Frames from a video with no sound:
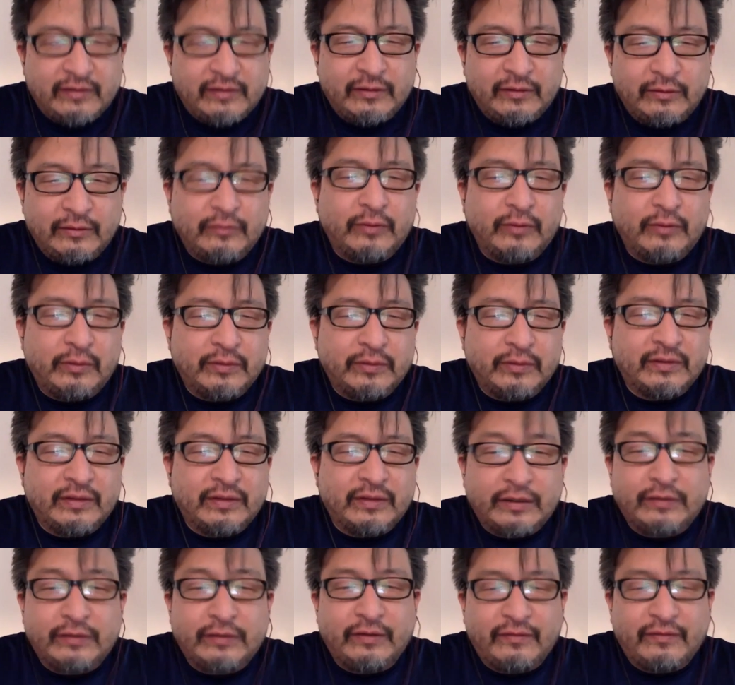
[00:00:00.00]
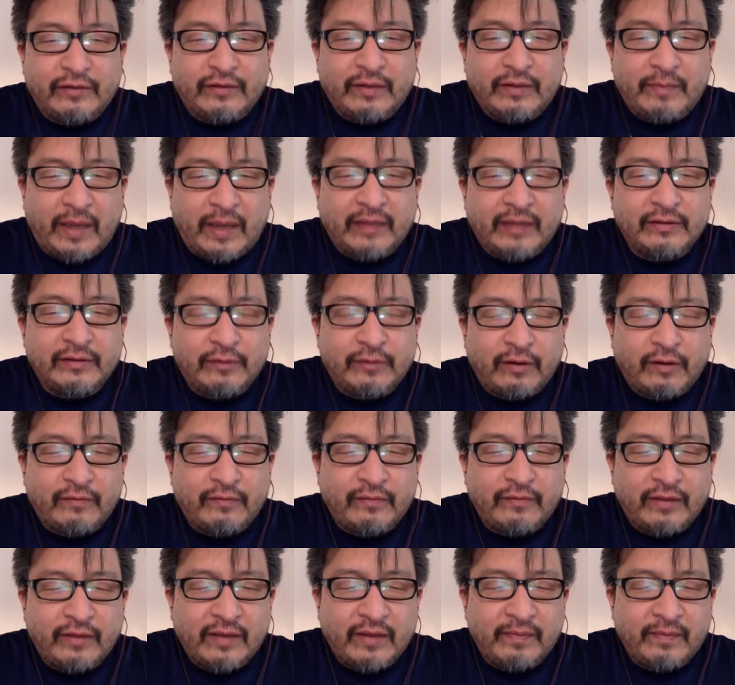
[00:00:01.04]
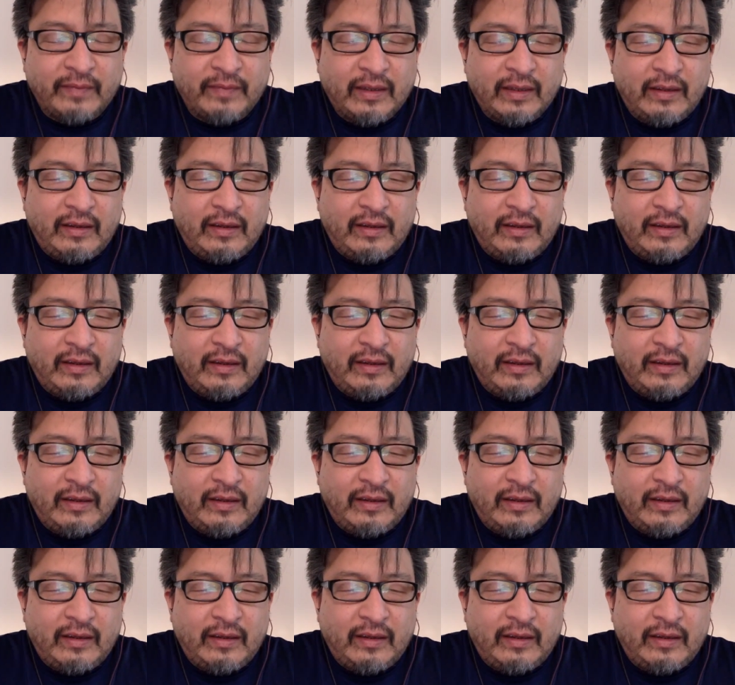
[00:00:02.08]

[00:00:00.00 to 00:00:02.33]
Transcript: to what was initially a very bad start for them.